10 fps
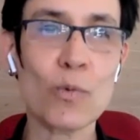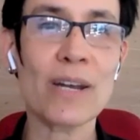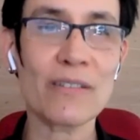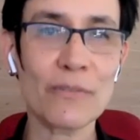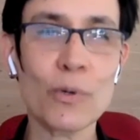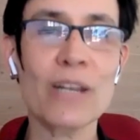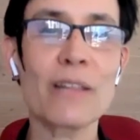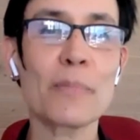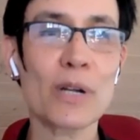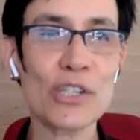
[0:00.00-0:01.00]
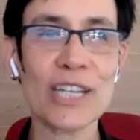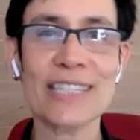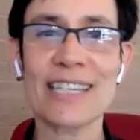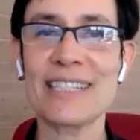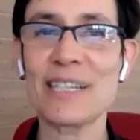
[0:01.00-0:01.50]
One of the
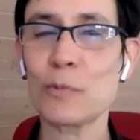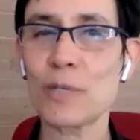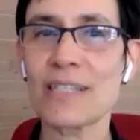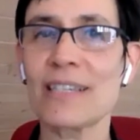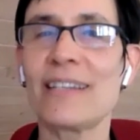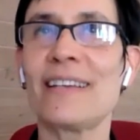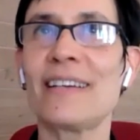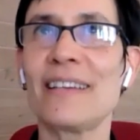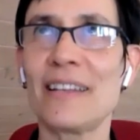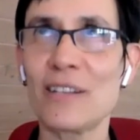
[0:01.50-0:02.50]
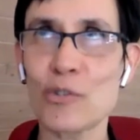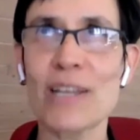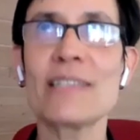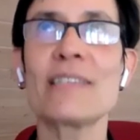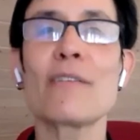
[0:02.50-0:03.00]
projects I did was in the
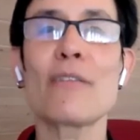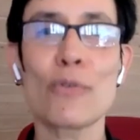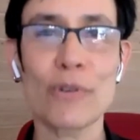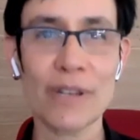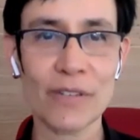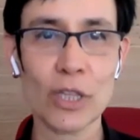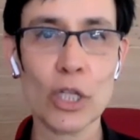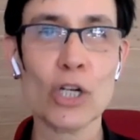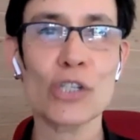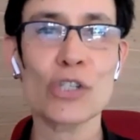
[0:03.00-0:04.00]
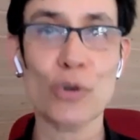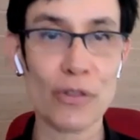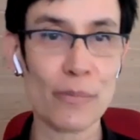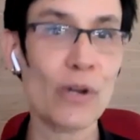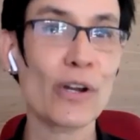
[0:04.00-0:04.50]
transit authority of a large
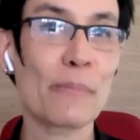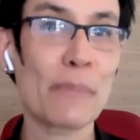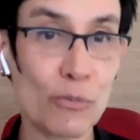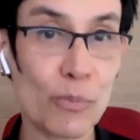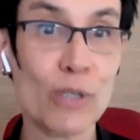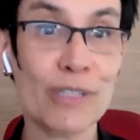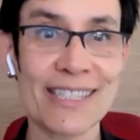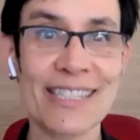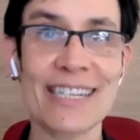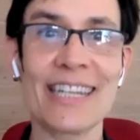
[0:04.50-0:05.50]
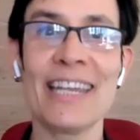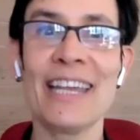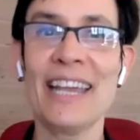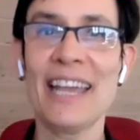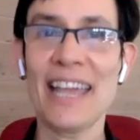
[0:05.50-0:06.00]
North American metropolitan city,
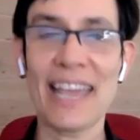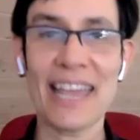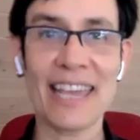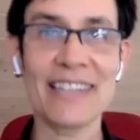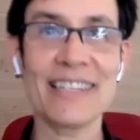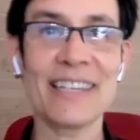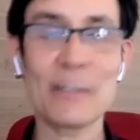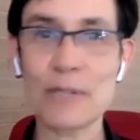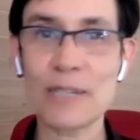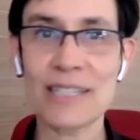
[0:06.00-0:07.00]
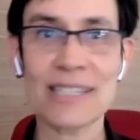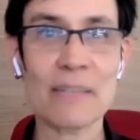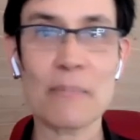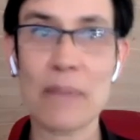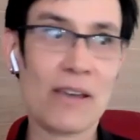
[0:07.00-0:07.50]
and it was
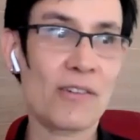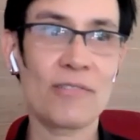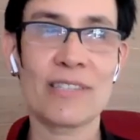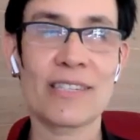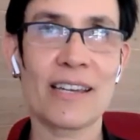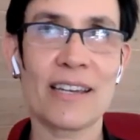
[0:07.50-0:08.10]
about